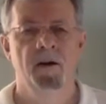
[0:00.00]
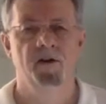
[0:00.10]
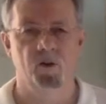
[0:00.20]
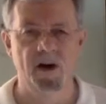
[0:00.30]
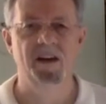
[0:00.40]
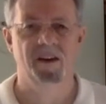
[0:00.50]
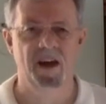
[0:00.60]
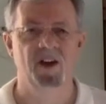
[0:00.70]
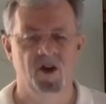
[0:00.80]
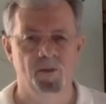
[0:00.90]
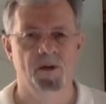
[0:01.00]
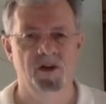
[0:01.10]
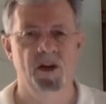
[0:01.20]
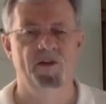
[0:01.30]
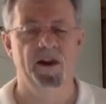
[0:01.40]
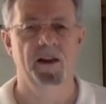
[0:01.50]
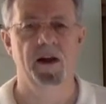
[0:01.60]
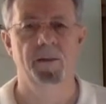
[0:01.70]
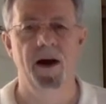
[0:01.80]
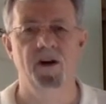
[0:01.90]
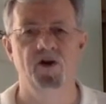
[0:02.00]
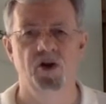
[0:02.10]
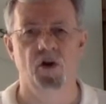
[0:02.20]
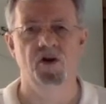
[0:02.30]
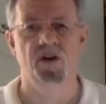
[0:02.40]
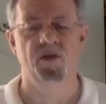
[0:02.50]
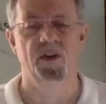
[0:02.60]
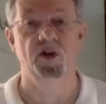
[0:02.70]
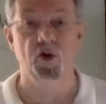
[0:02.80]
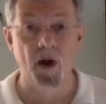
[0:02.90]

three things specifically about Joseph and the